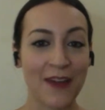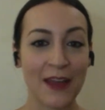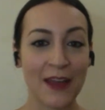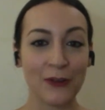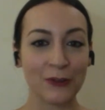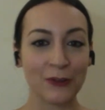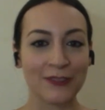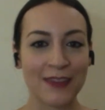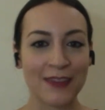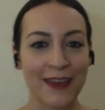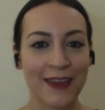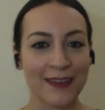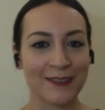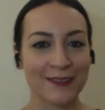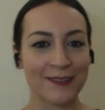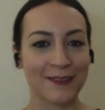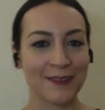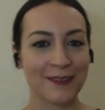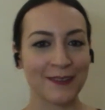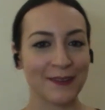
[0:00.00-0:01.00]
final
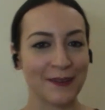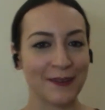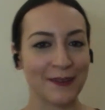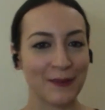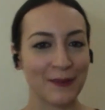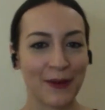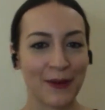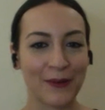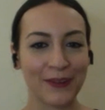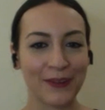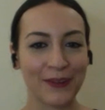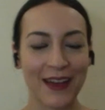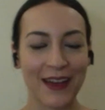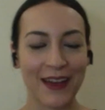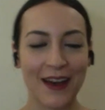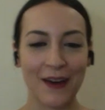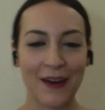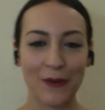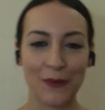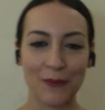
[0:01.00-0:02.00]
test about
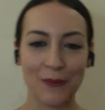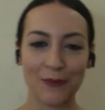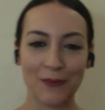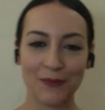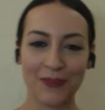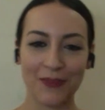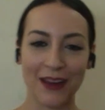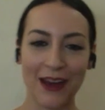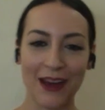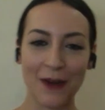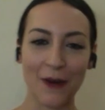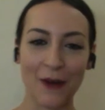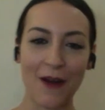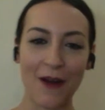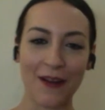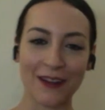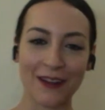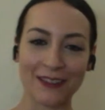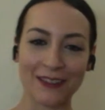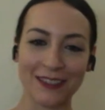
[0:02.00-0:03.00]
how
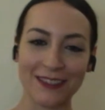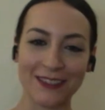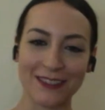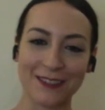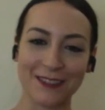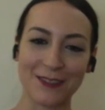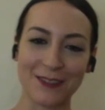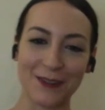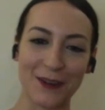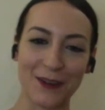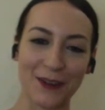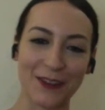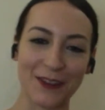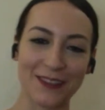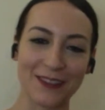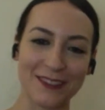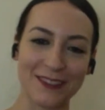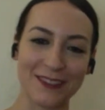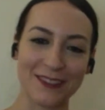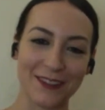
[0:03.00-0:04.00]
artists are
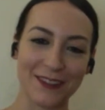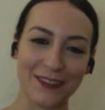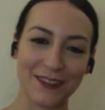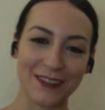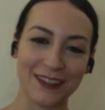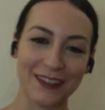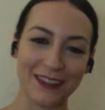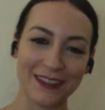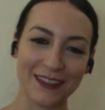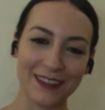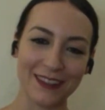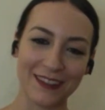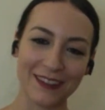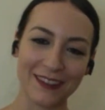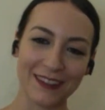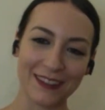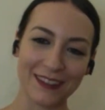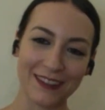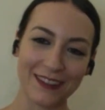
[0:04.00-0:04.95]
considered in